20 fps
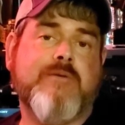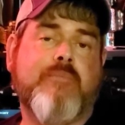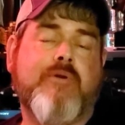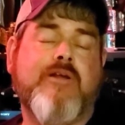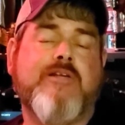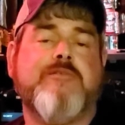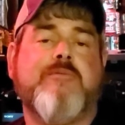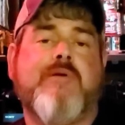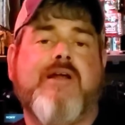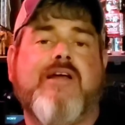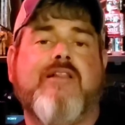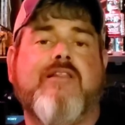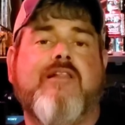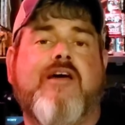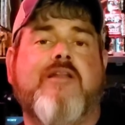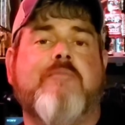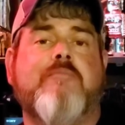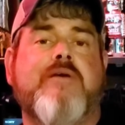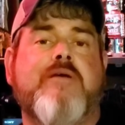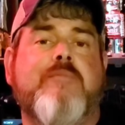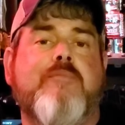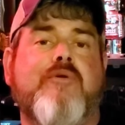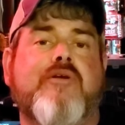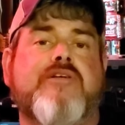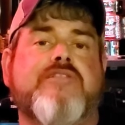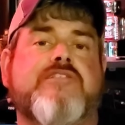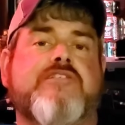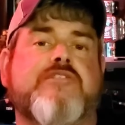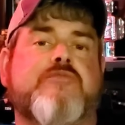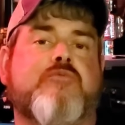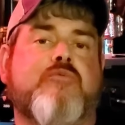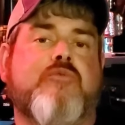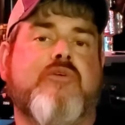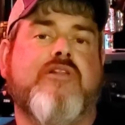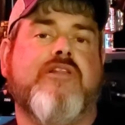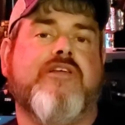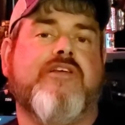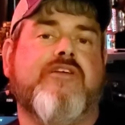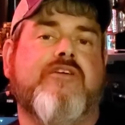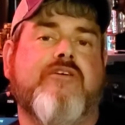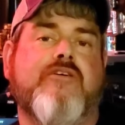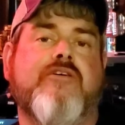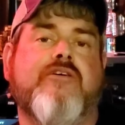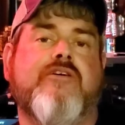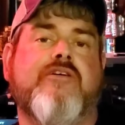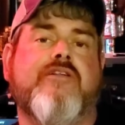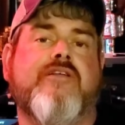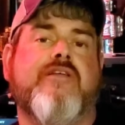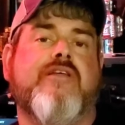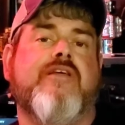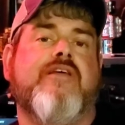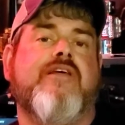It brings back a lot of memories. It's really good.